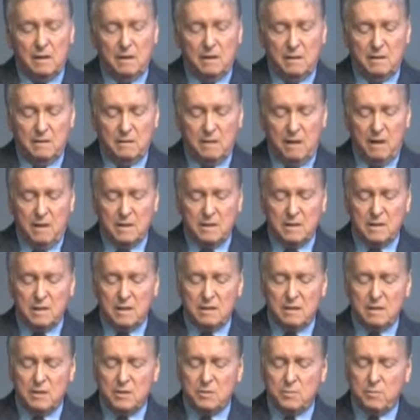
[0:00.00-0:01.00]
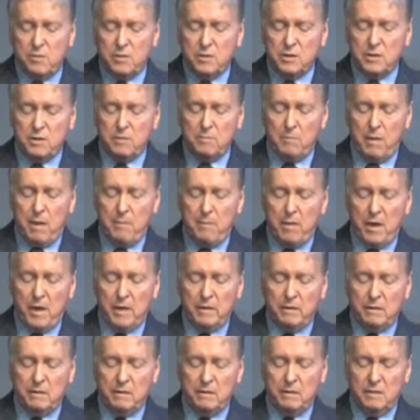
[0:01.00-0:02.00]
And I said these words in my
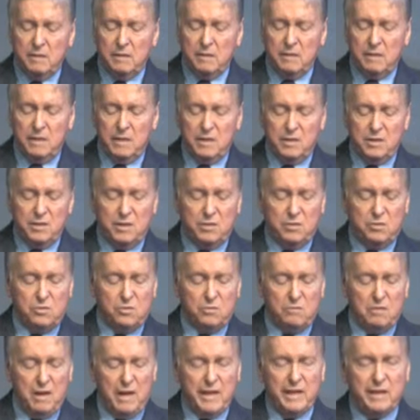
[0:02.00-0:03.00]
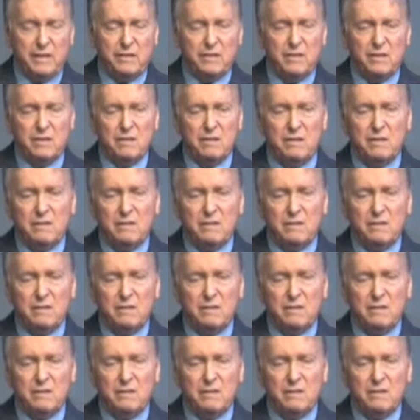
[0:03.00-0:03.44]
mind, is it too late?